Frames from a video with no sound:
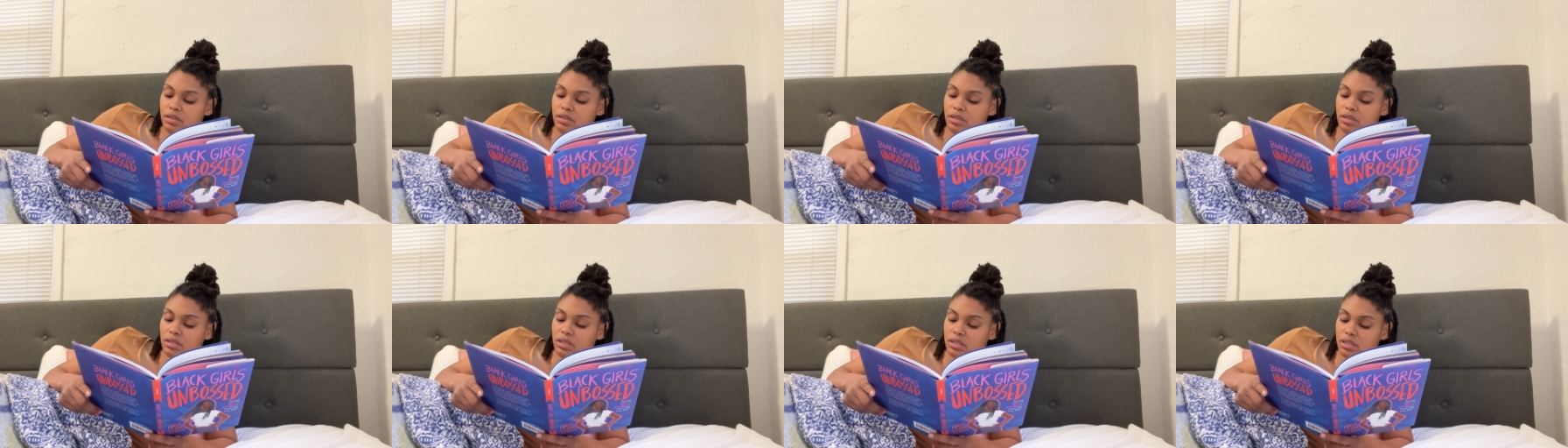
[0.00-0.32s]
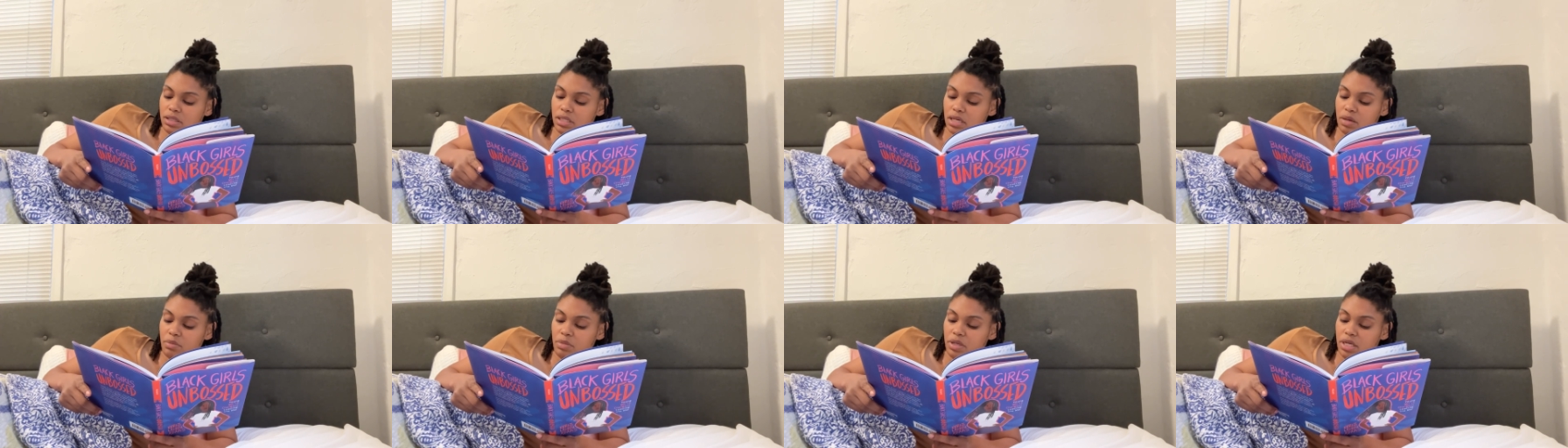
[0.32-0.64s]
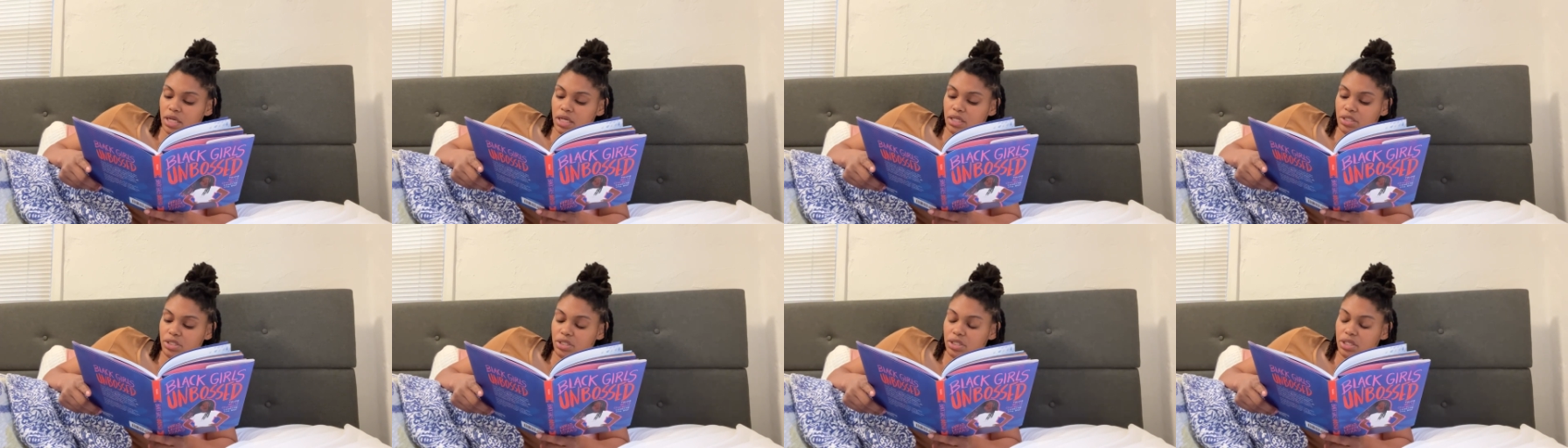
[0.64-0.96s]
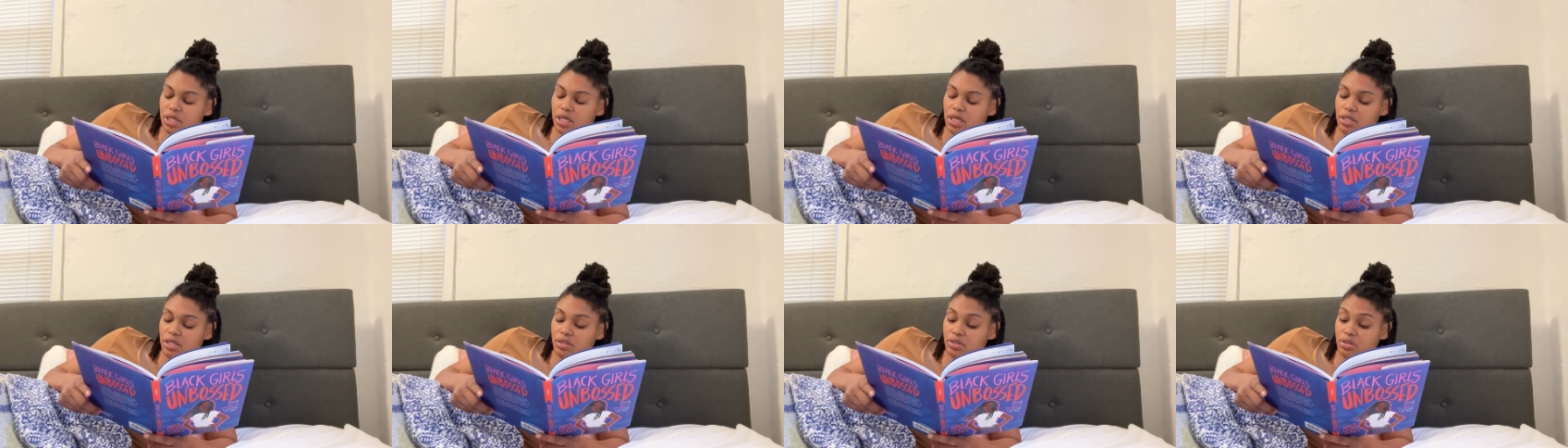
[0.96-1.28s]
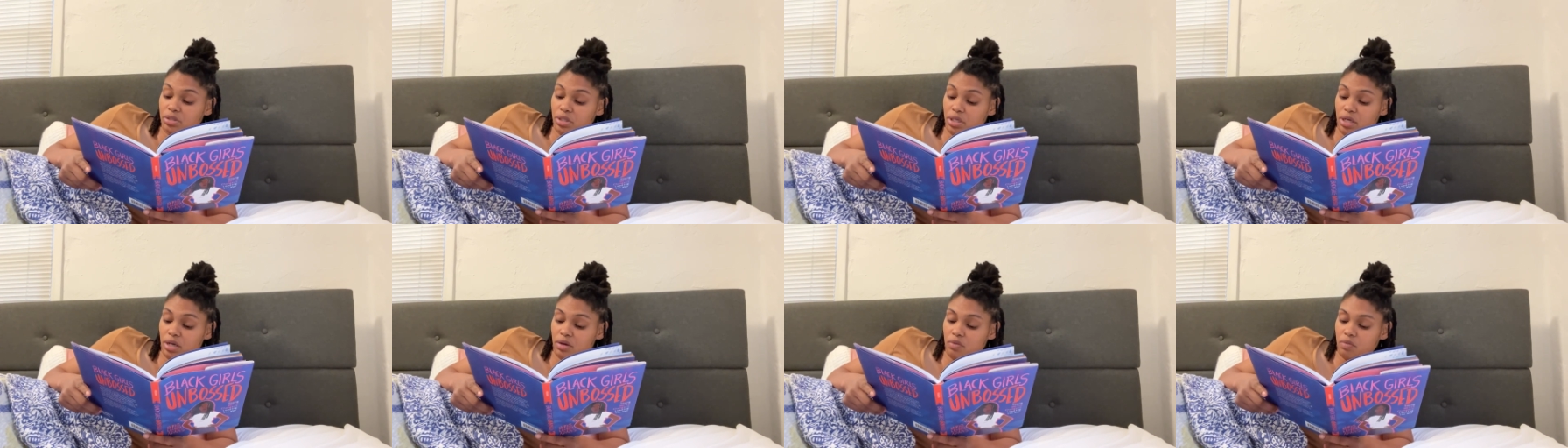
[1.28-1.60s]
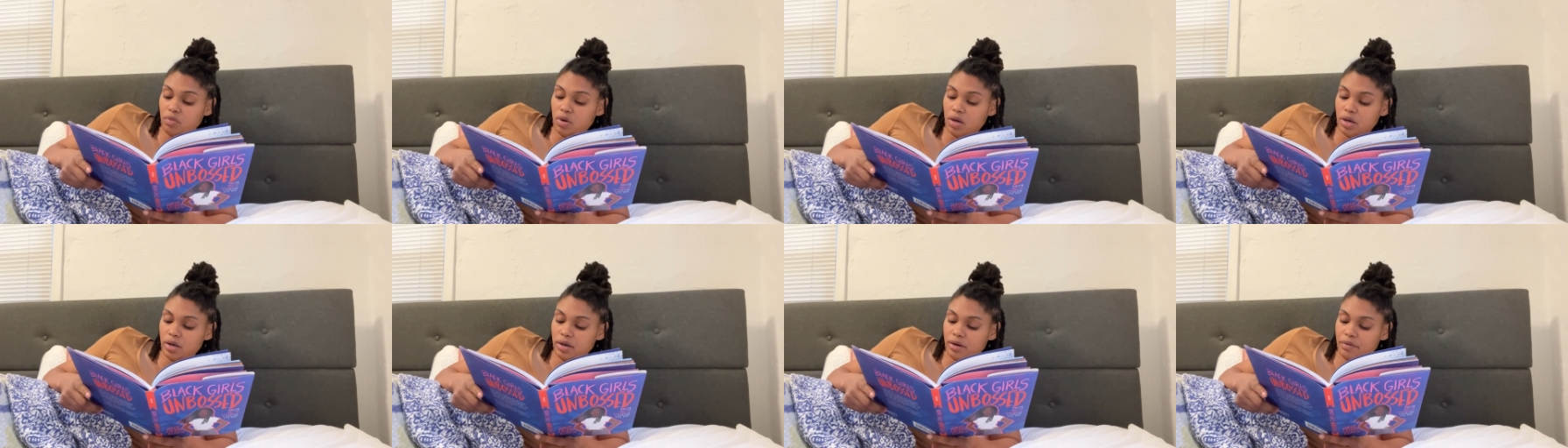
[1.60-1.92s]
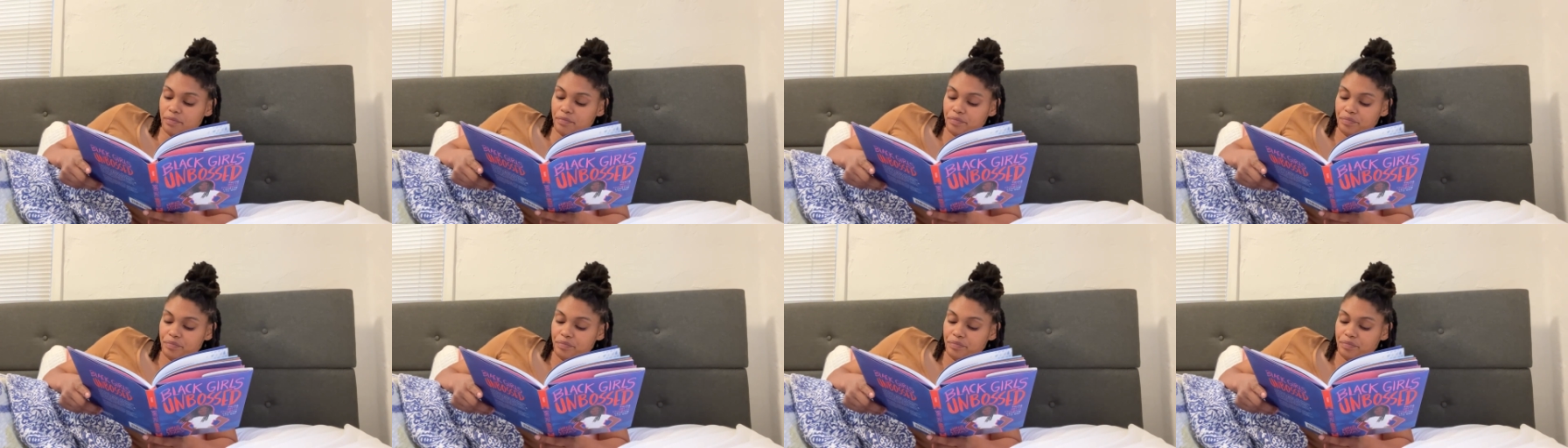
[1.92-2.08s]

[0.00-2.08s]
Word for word: contamination in drinking water.